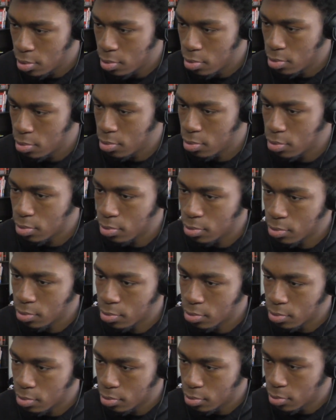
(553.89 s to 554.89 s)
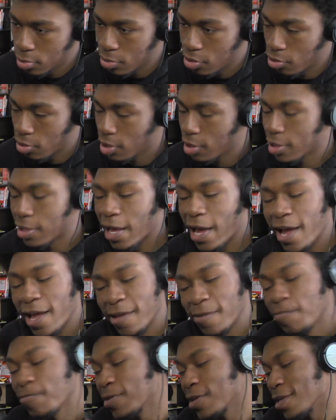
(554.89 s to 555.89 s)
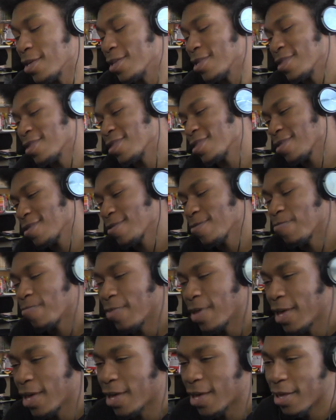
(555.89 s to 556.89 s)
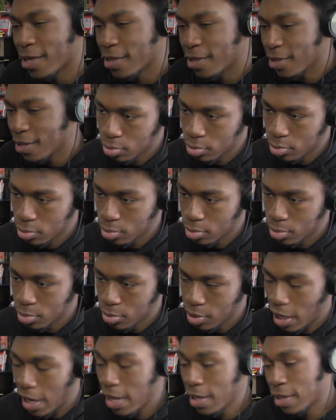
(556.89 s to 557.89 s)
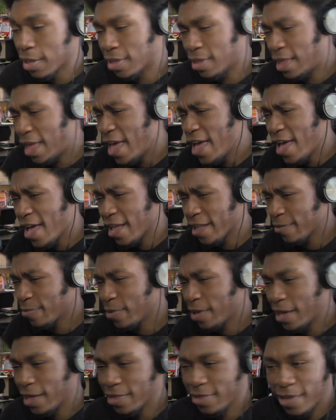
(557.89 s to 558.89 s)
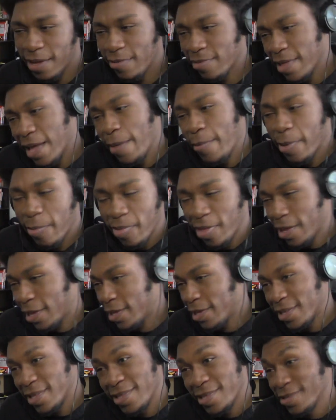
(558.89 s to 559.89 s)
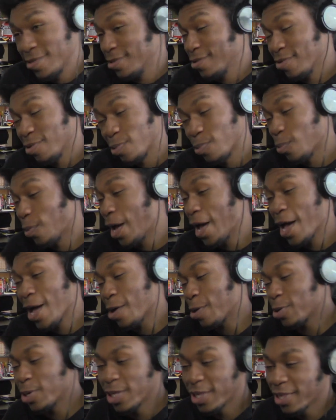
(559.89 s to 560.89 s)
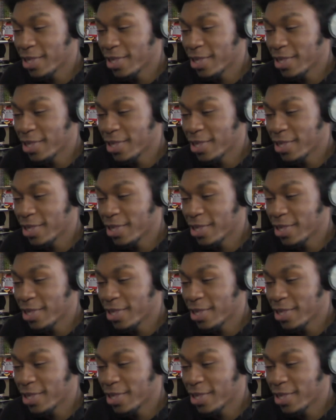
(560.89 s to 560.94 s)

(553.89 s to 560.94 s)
Hmm. So he could die in peace. Man. Kind of sad, but at the same time, I'm like, wow. Why